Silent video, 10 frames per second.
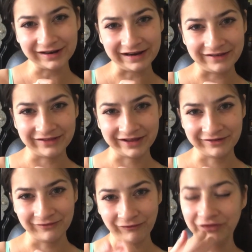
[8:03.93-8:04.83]
And then
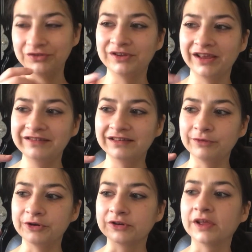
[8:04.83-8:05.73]
once you taste the
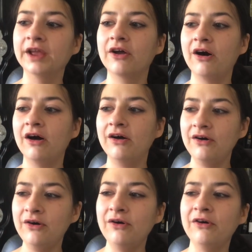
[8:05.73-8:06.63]
beer, you're like,
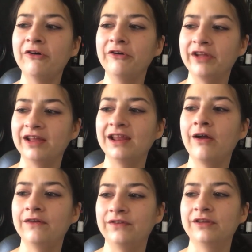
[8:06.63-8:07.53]
oh, okay, now
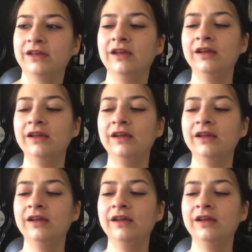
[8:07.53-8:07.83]
I feel it.